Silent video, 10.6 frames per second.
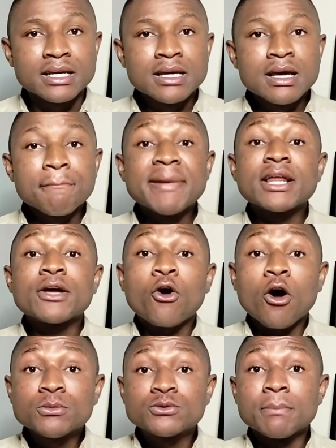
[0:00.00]
But
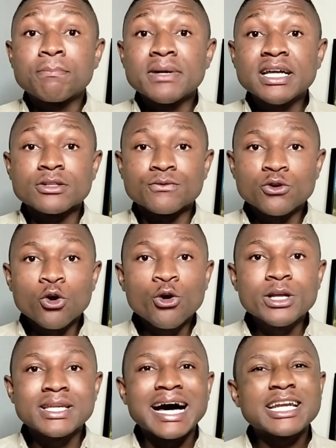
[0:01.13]
come to a place of
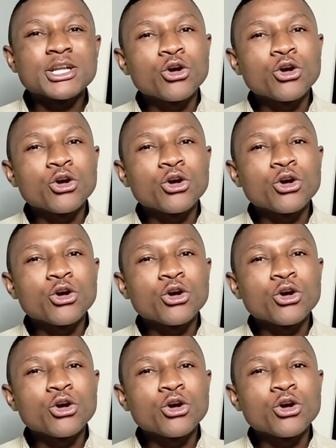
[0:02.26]
knowing that